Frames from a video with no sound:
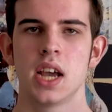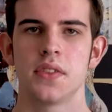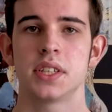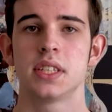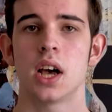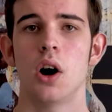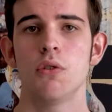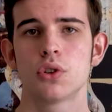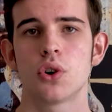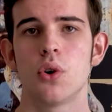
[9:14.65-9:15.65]
This is
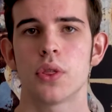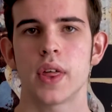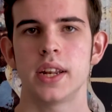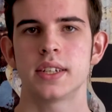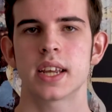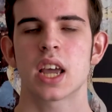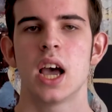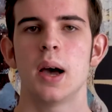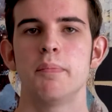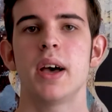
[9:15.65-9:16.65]
ultra-authentic
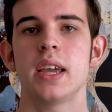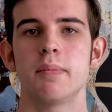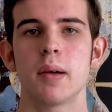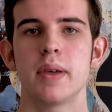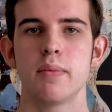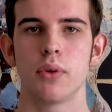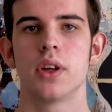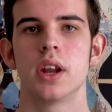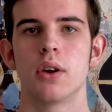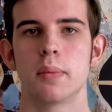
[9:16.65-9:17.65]
and made by people that
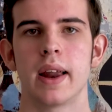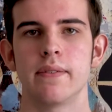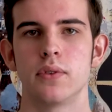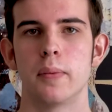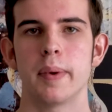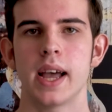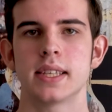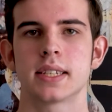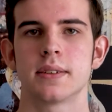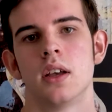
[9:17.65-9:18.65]
know the platform
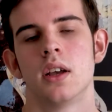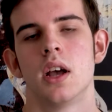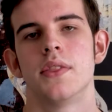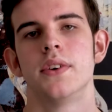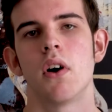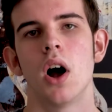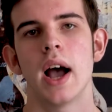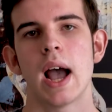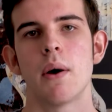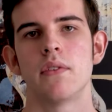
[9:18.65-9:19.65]
best. There are,
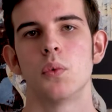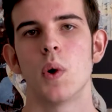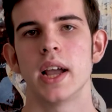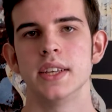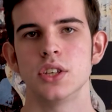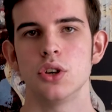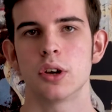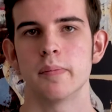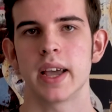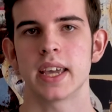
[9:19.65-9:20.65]
however, ways that you can
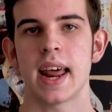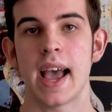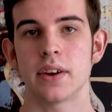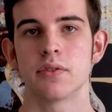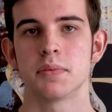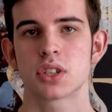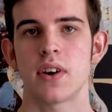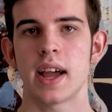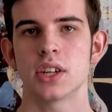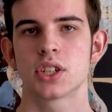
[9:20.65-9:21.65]
make an ad from
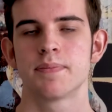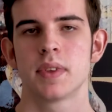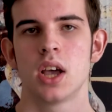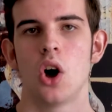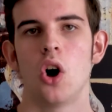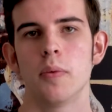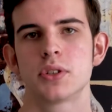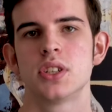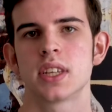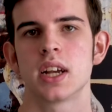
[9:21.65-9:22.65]
scratch.
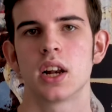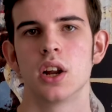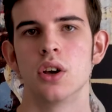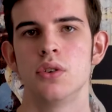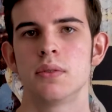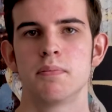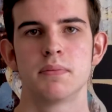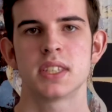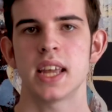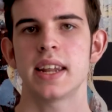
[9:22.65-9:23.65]
Options include
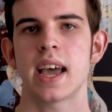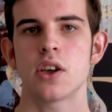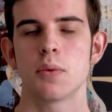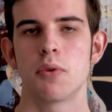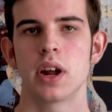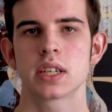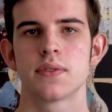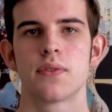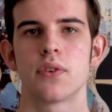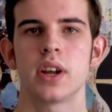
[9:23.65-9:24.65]
sending out your products for
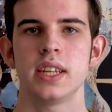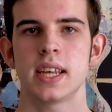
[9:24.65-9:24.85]
free to